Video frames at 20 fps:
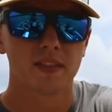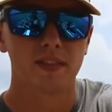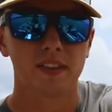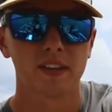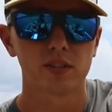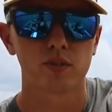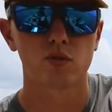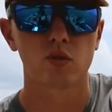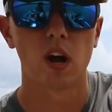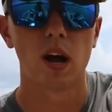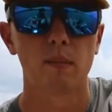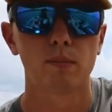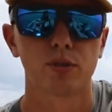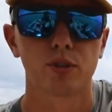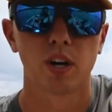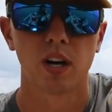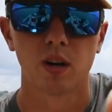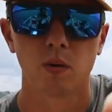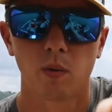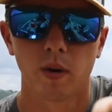this drop
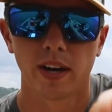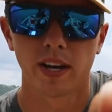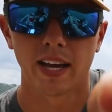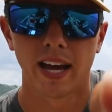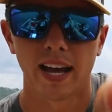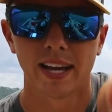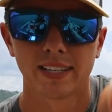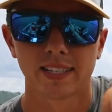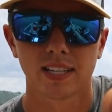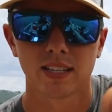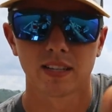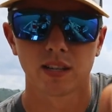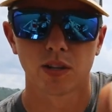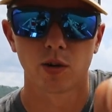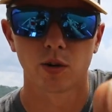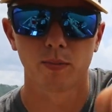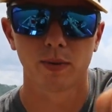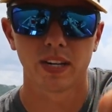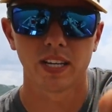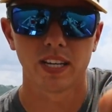shot weight has this
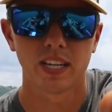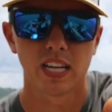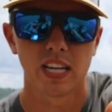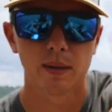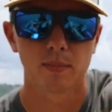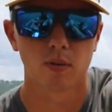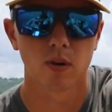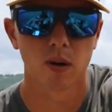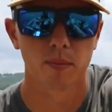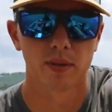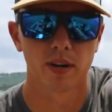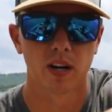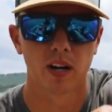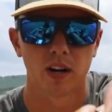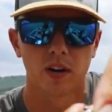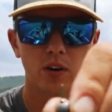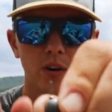little bitty keeper up there. I